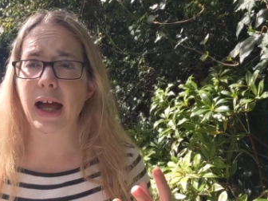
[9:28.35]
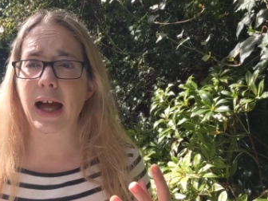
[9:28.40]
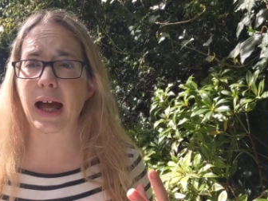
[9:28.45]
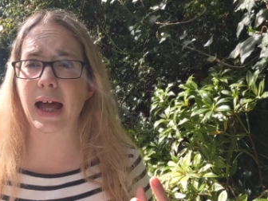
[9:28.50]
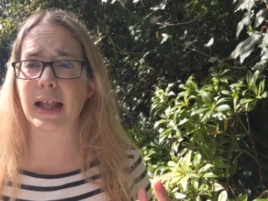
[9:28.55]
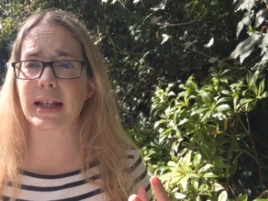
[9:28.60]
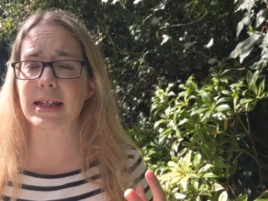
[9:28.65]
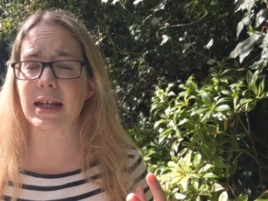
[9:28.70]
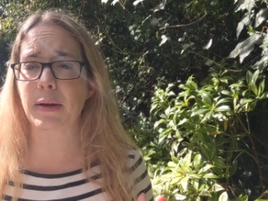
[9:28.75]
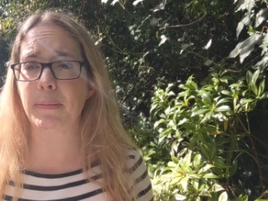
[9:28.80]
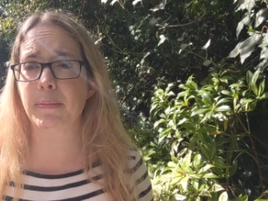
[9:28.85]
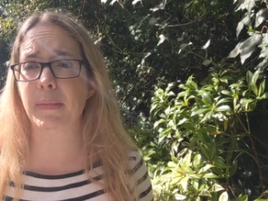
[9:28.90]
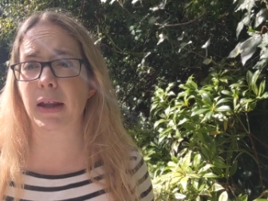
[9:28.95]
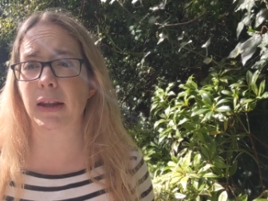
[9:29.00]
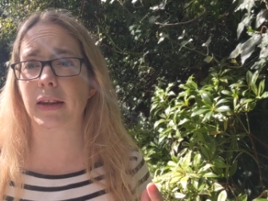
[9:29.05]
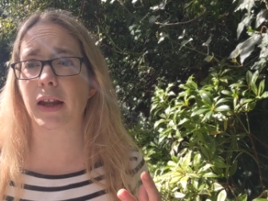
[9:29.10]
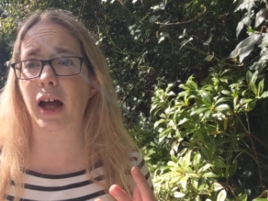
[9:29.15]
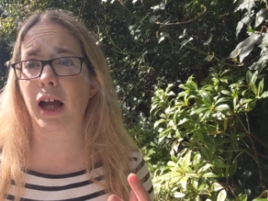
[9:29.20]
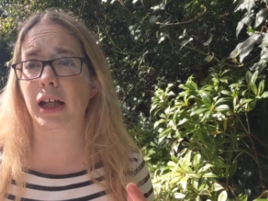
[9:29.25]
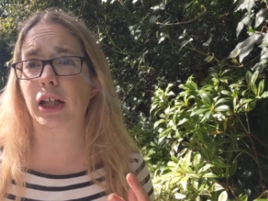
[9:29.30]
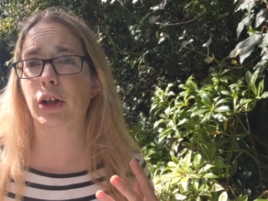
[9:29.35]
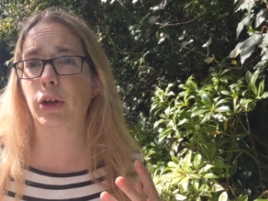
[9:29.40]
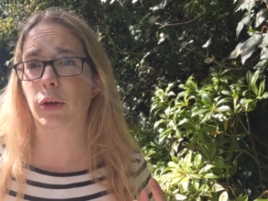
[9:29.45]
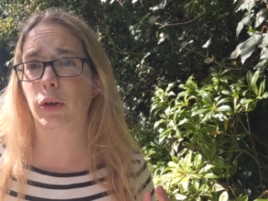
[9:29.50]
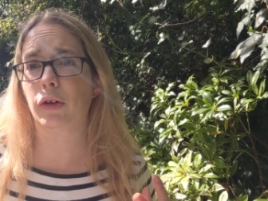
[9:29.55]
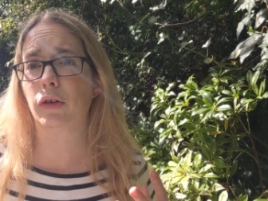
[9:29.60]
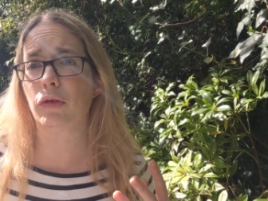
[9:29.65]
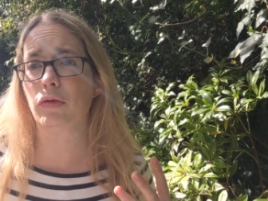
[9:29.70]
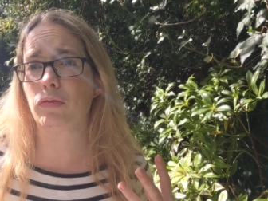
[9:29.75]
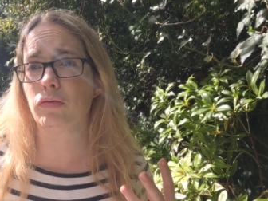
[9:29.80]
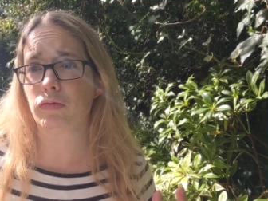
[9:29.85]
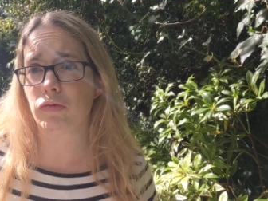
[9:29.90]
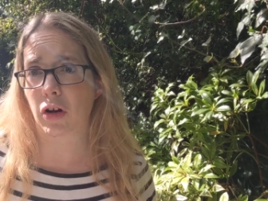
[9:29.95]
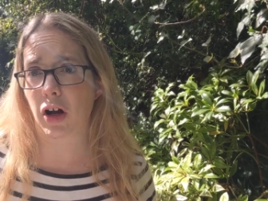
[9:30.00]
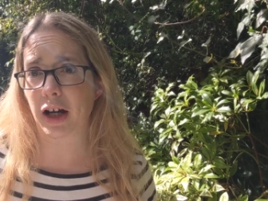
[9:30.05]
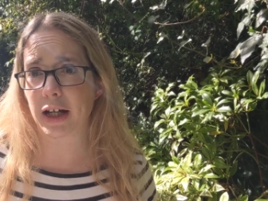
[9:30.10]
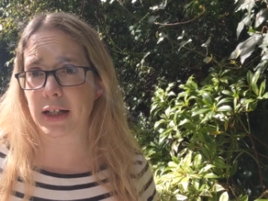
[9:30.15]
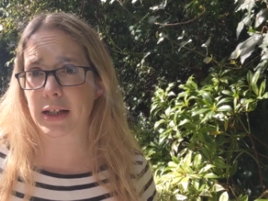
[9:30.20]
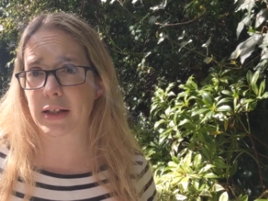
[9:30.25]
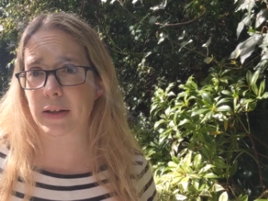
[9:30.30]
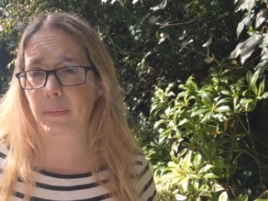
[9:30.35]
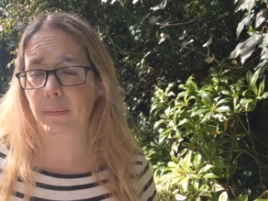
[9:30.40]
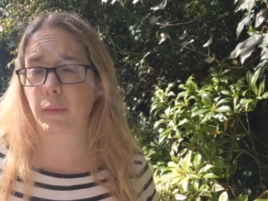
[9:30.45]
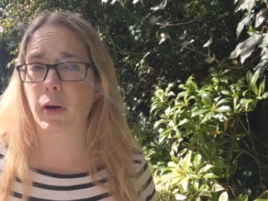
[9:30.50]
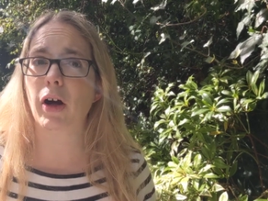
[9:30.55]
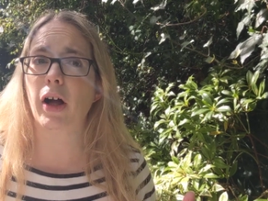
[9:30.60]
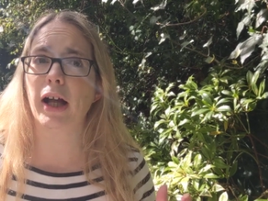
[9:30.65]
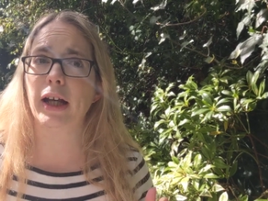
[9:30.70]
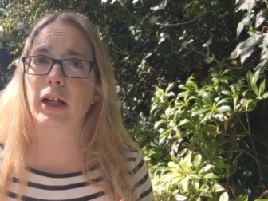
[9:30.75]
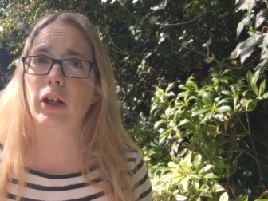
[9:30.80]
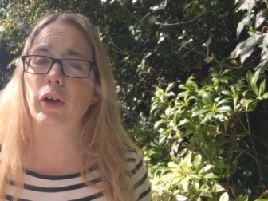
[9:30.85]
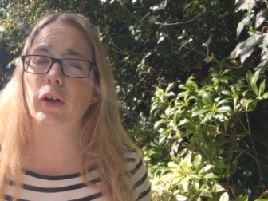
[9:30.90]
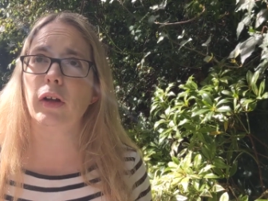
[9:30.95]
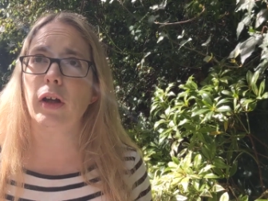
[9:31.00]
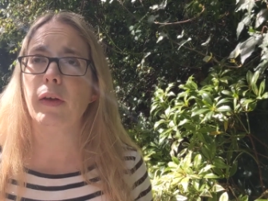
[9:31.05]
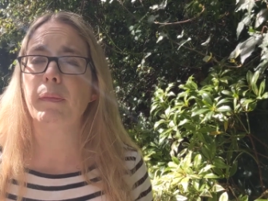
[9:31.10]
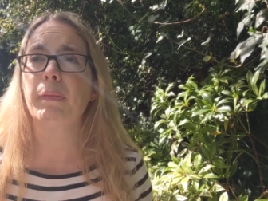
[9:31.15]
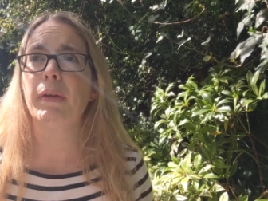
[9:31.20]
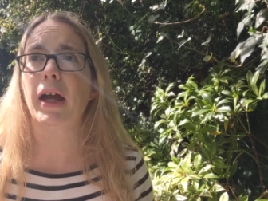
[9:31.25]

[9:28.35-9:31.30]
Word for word: and it meant that I couldn't write well I could